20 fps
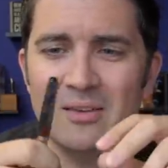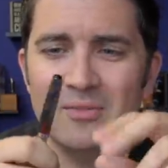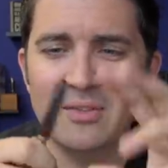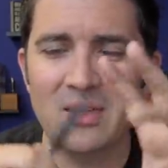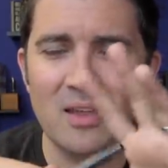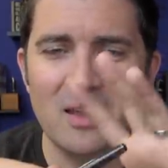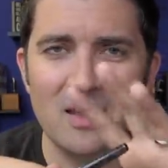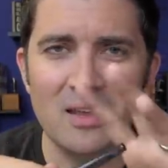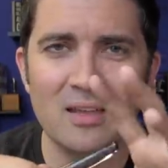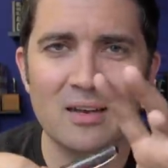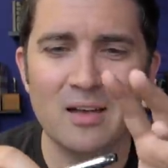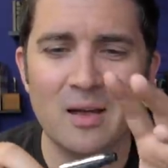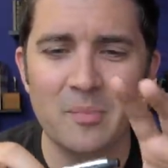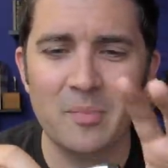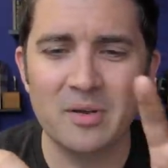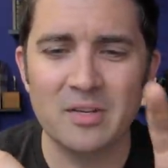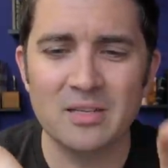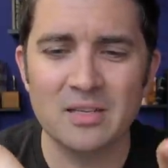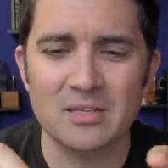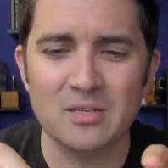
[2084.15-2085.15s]
If they ink it up
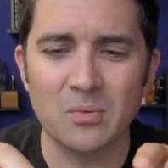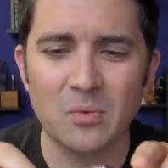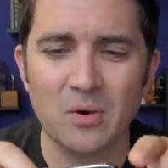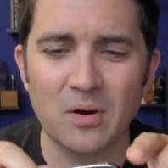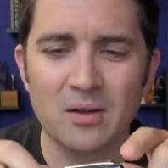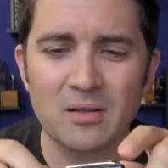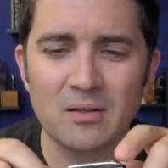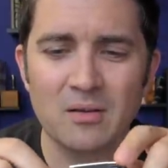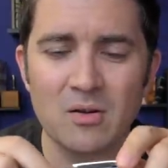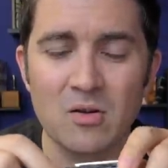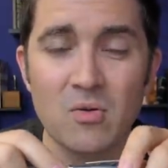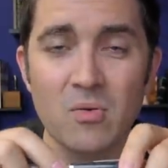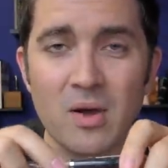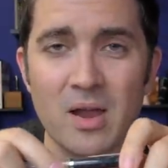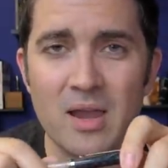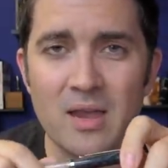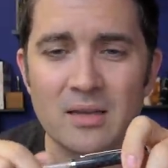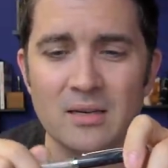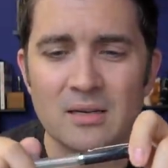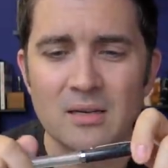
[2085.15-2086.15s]
and it doesn't work
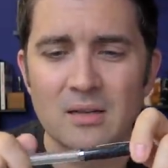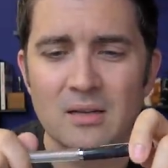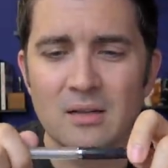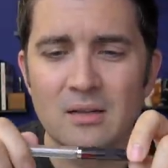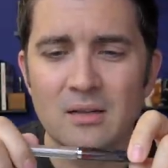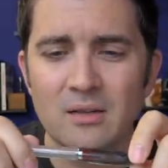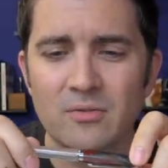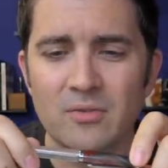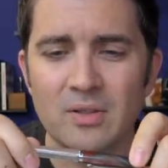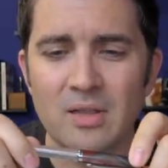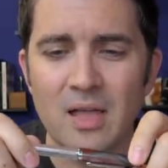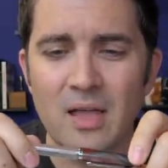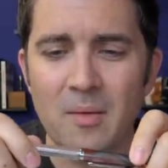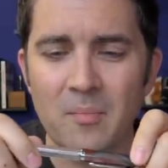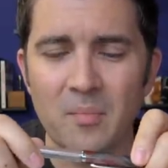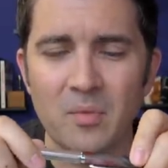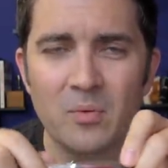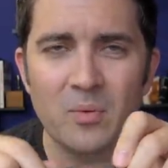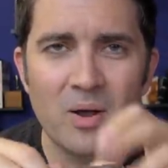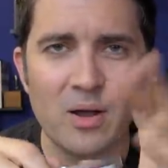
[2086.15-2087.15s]
great for
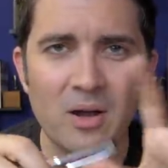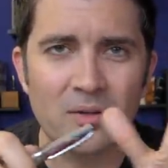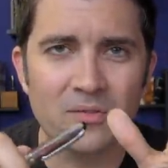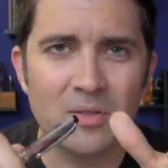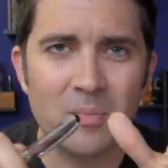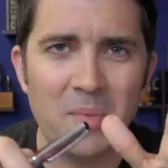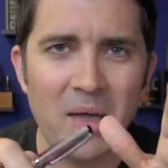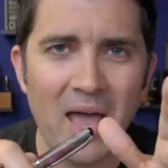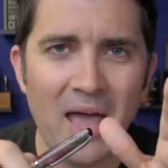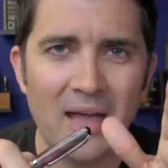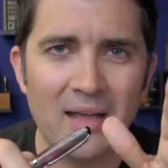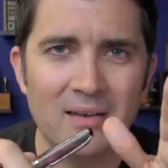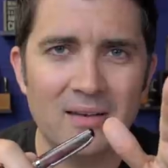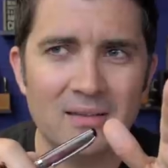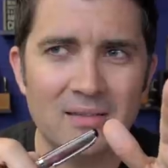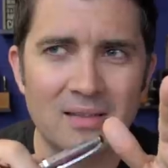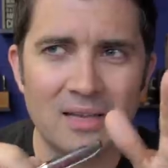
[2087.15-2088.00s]
them right off the bat,